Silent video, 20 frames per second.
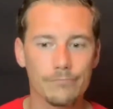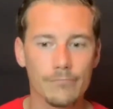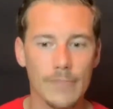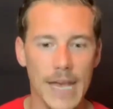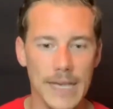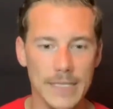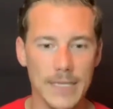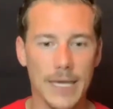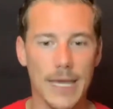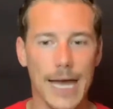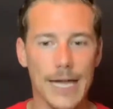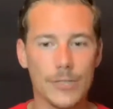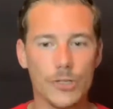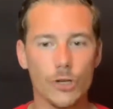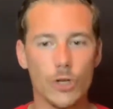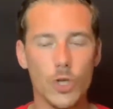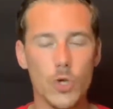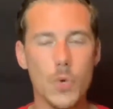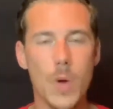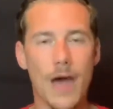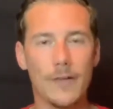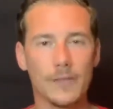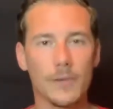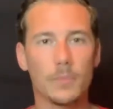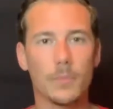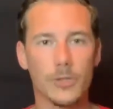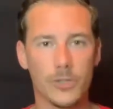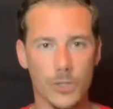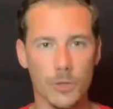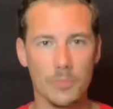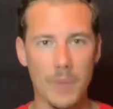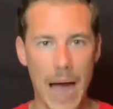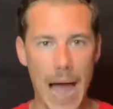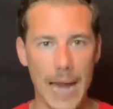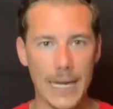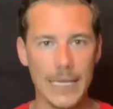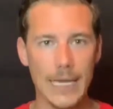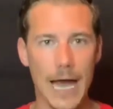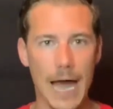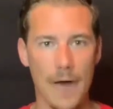as a catcher, you have to put your
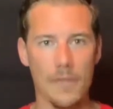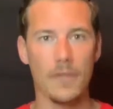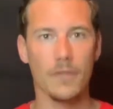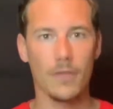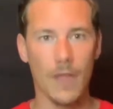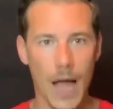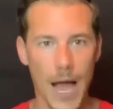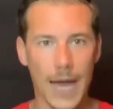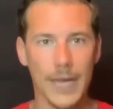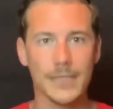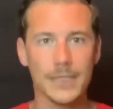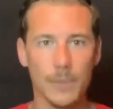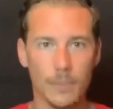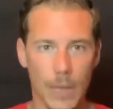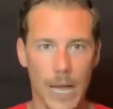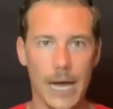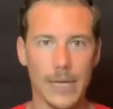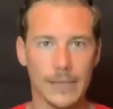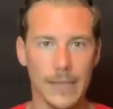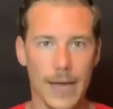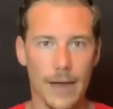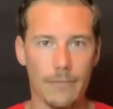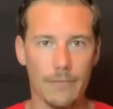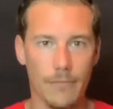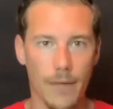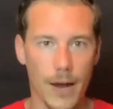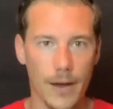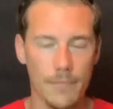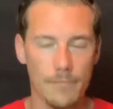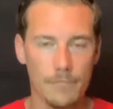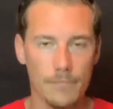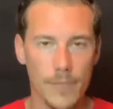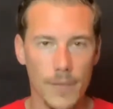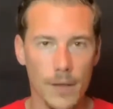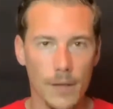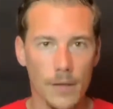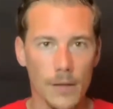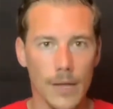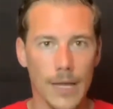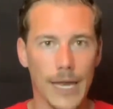body on the line to block that, right?
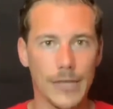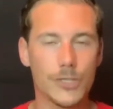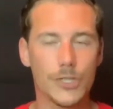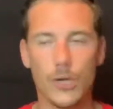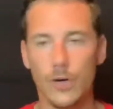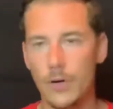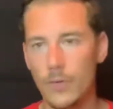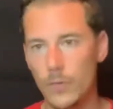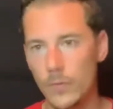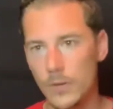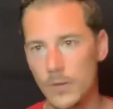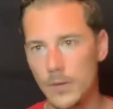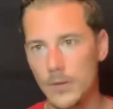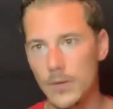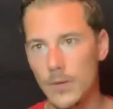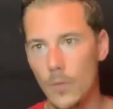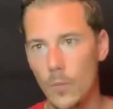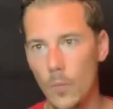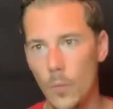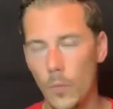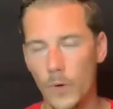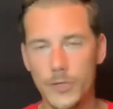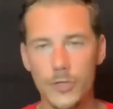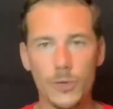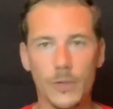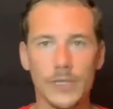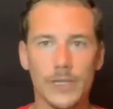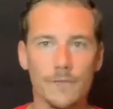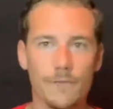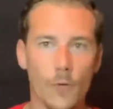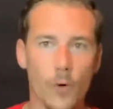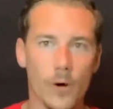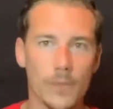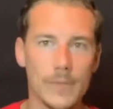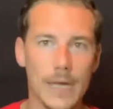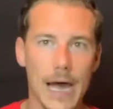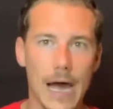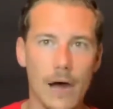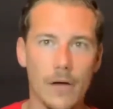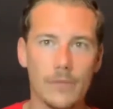And sure, once you get the form
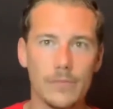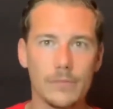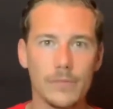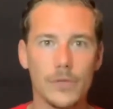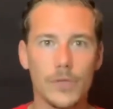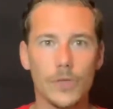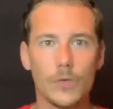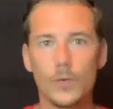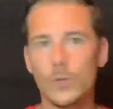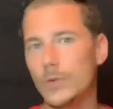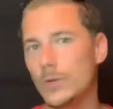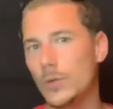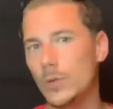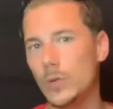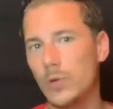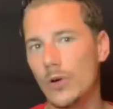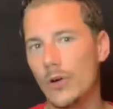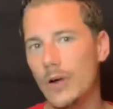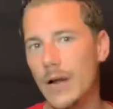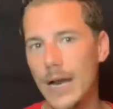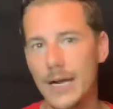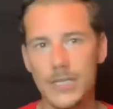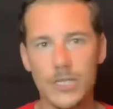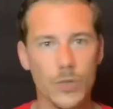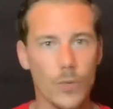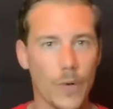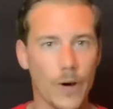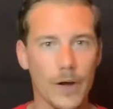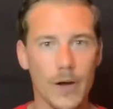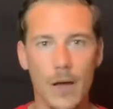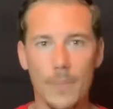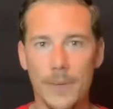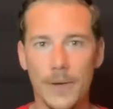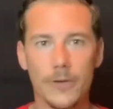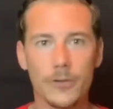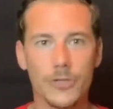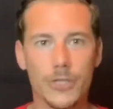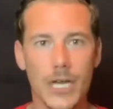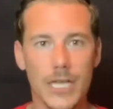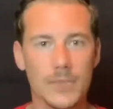down, you learn how to square it up on
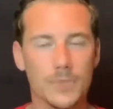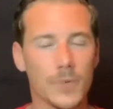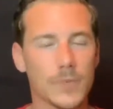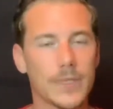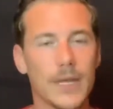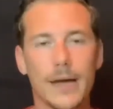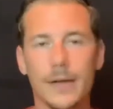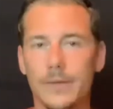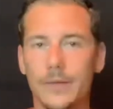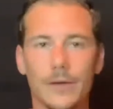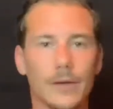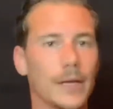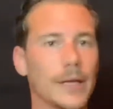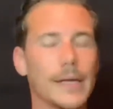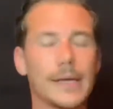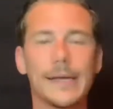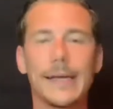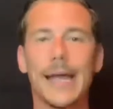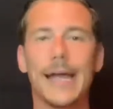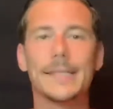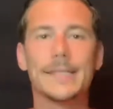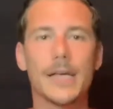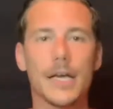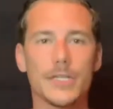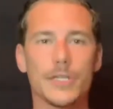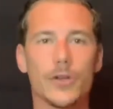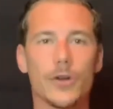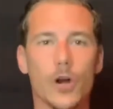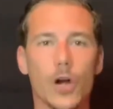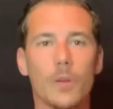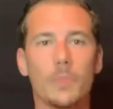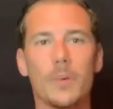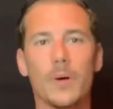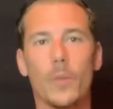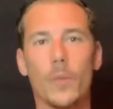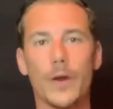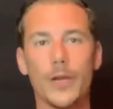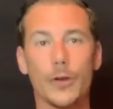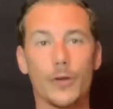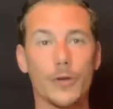your chest protector. It doesn't hurt.
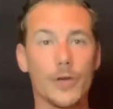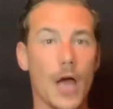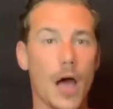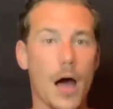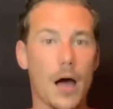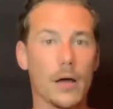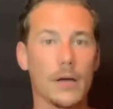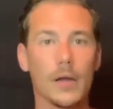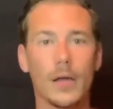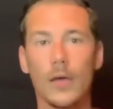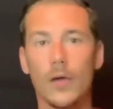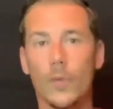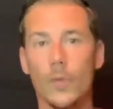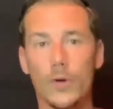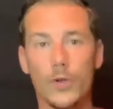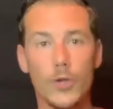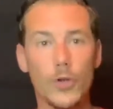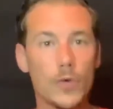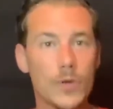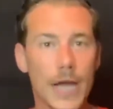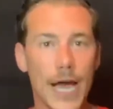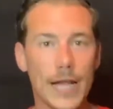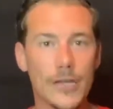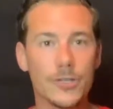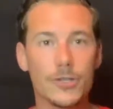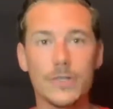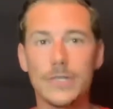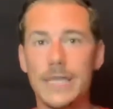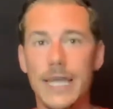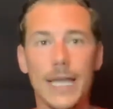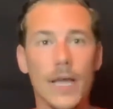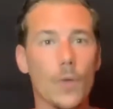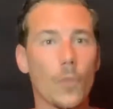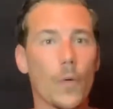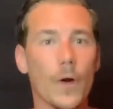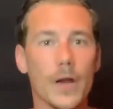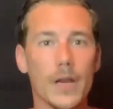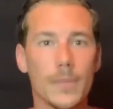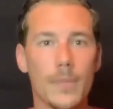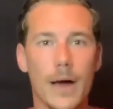But when you're young, new catchers, they get
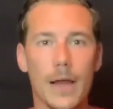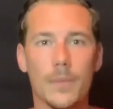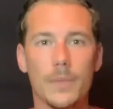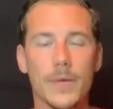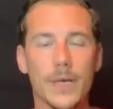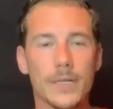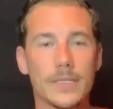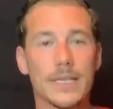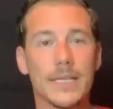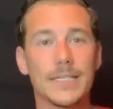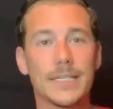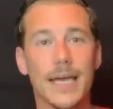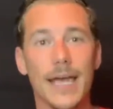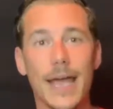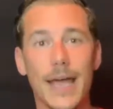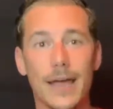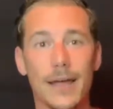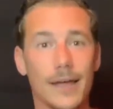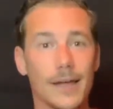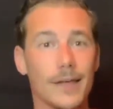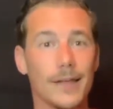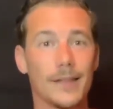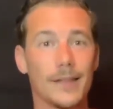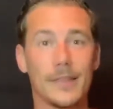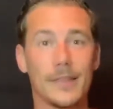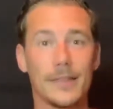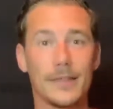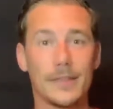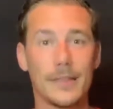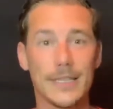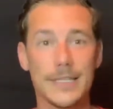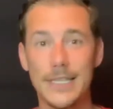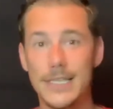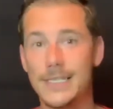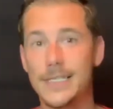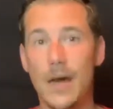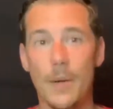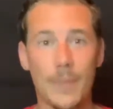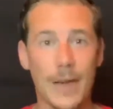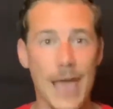worried about it because they say, hey, this
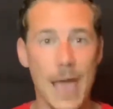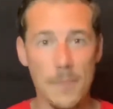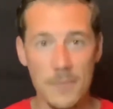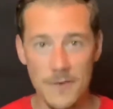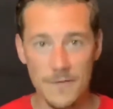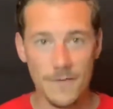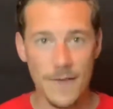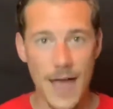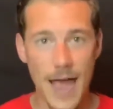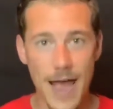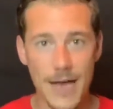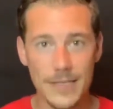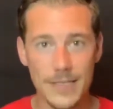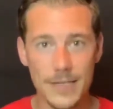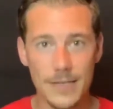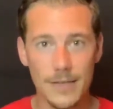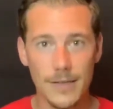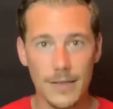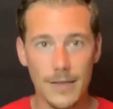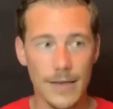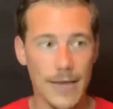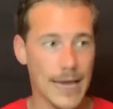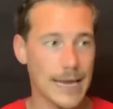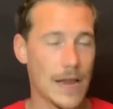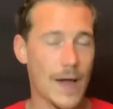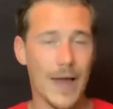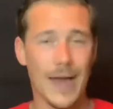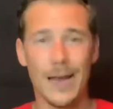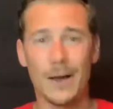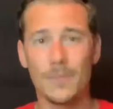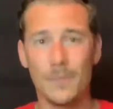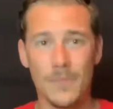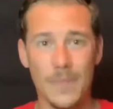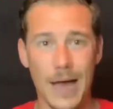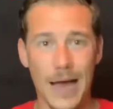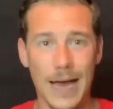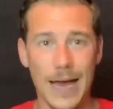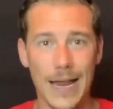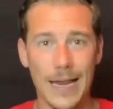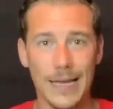thing's coming at me fast, and now I
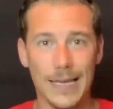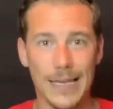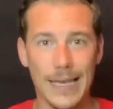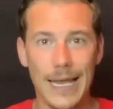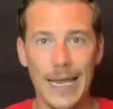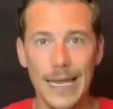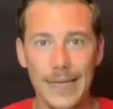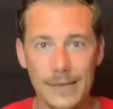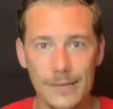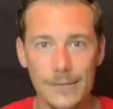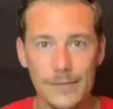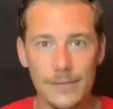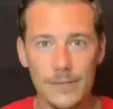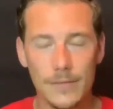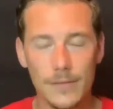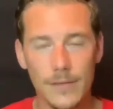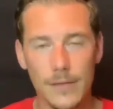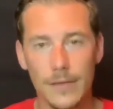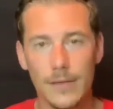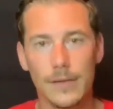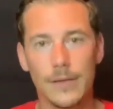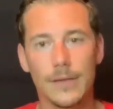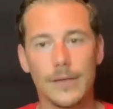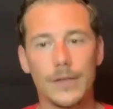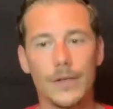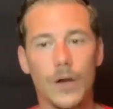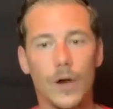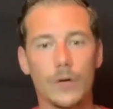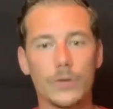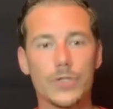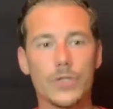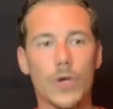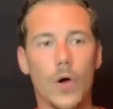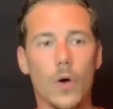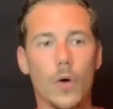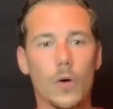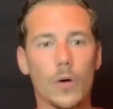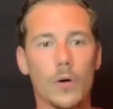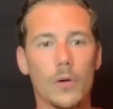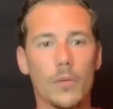gotta get hit.
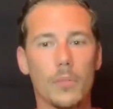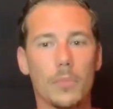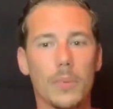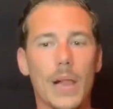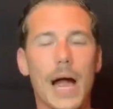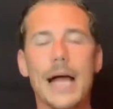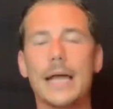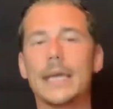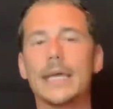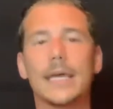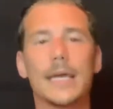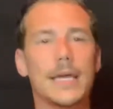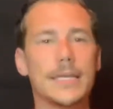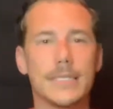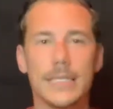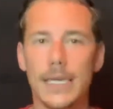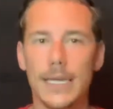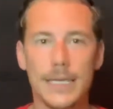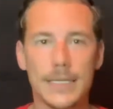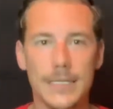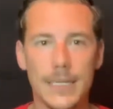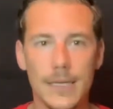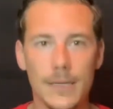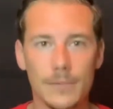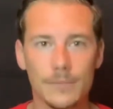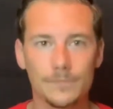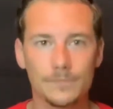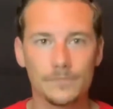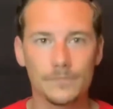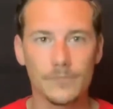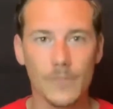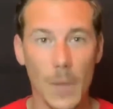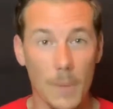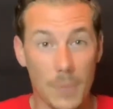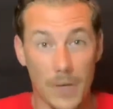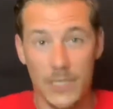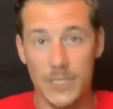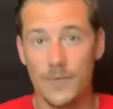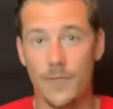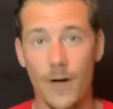So blocking isn't easy,
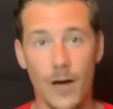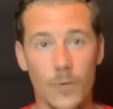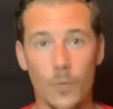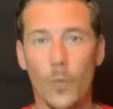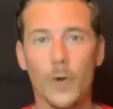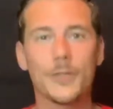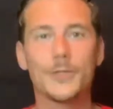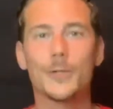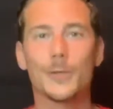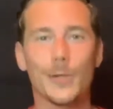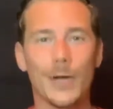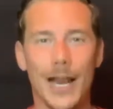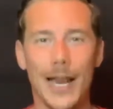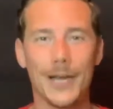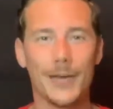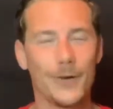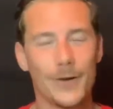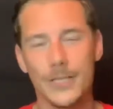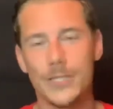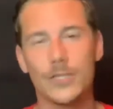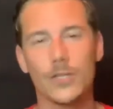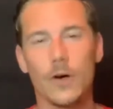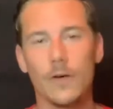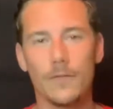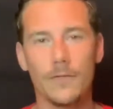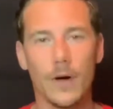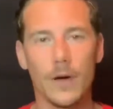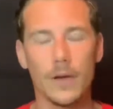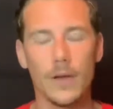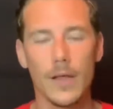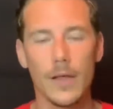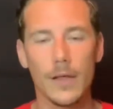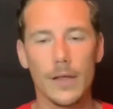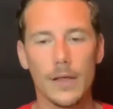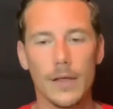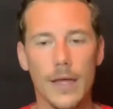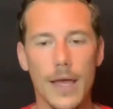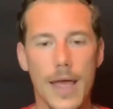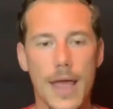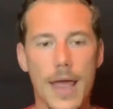but it's fun. Once you learn how to do it, it's so fun.
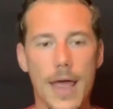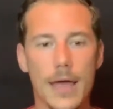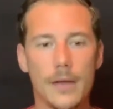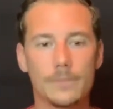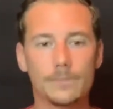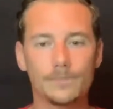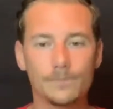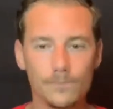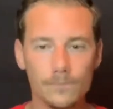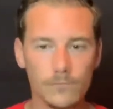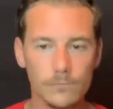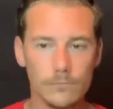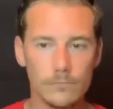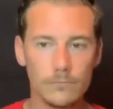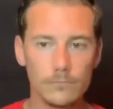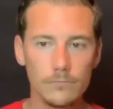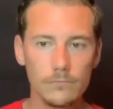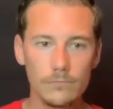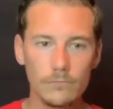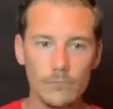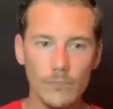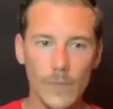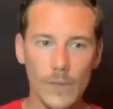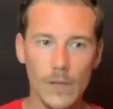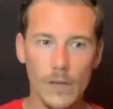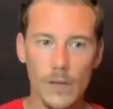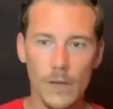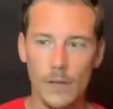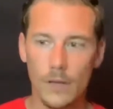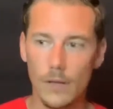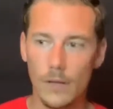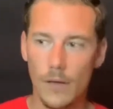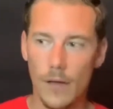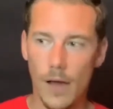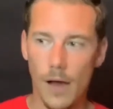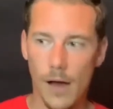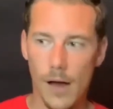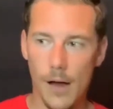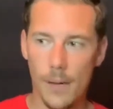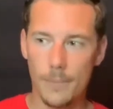And
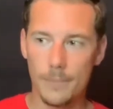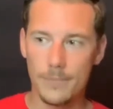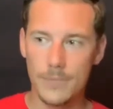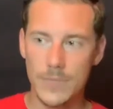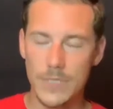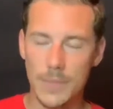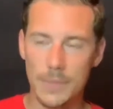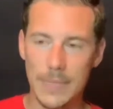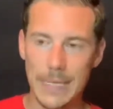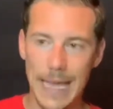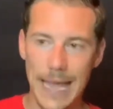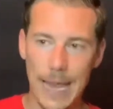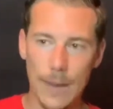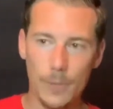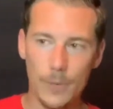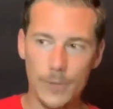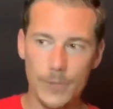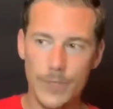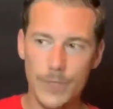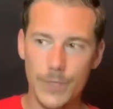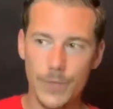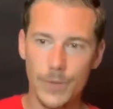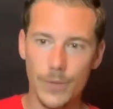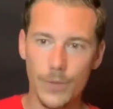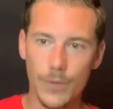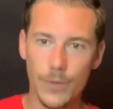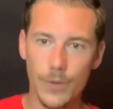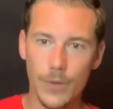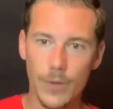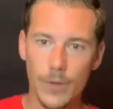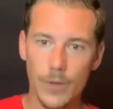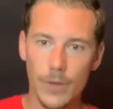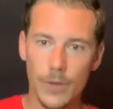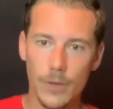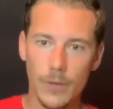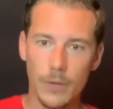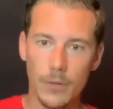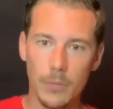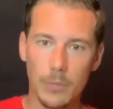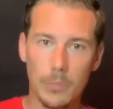to be able to
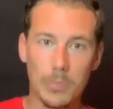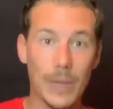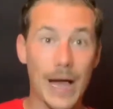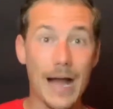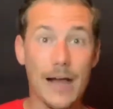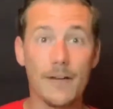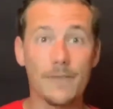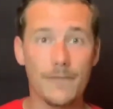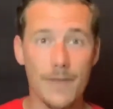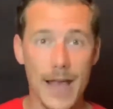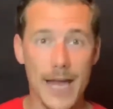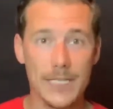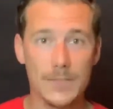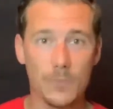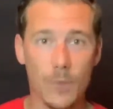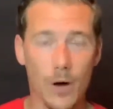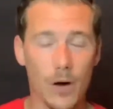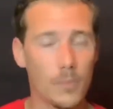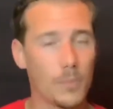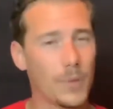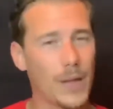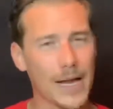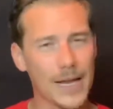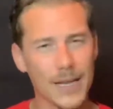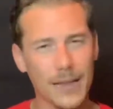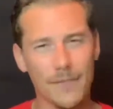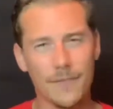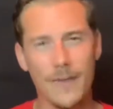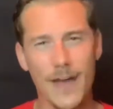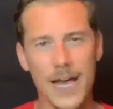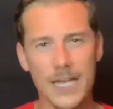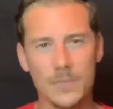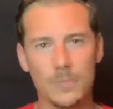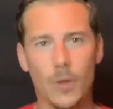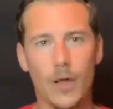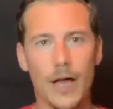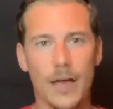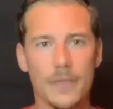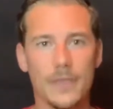block a fastball. Blocking a fastball, I